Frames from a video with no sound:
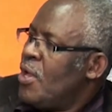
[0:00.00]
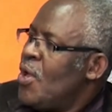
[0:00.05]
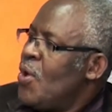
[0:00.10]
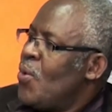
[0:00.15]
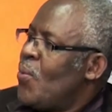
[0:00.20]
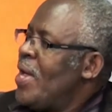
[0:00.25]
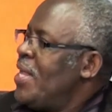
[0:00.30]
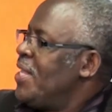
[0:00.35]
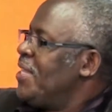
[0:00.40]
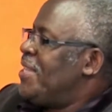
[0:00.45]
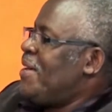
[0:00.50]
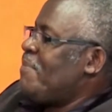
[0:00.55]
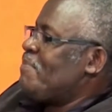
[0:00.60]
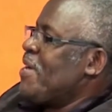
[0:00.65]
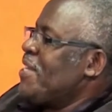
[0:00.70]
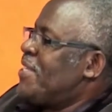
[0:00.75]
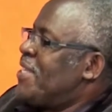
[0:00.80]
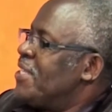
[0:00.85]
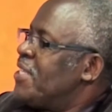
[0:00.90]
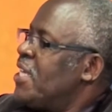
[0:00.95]
When the
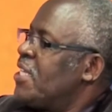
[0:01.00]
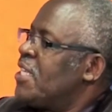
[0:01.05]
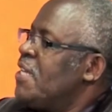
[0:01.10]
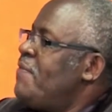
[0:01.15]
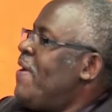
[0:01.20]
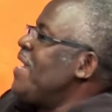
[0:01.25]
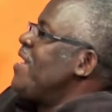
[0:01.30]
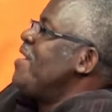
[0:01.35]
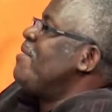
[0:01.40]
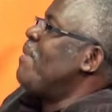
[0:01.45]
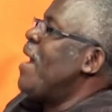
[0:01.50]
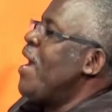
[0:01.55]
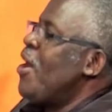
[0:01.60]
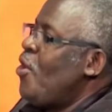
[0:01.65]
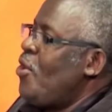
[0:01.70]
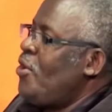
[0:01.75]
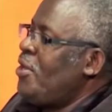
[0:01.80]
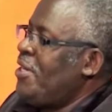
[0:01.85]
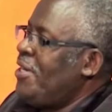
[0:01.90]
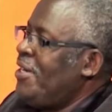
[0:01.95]
president says, even in my
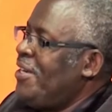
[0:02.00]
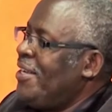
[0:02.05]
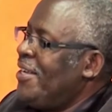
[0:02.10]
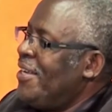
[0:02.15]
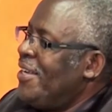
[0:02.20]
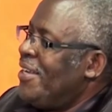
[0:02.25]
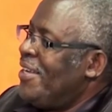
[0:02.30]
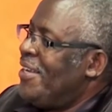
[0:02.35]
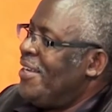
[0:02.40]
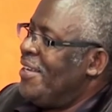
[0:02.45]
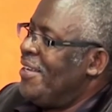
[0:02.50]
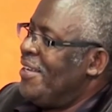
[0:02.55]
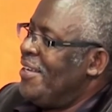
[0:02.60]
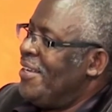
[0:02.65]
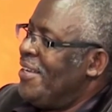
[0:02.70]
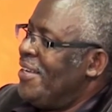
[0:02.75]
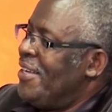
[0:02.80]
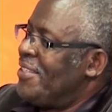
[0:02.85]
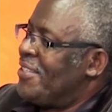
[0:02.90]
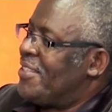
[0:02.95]
own
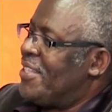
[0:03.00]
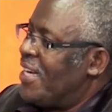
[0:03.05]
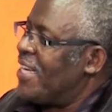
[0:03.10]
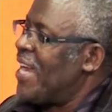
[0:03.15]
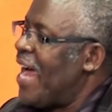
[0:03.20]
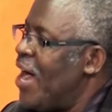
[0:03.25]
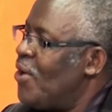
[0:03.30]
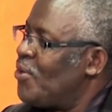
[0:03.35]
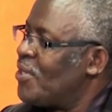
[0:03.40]
state house,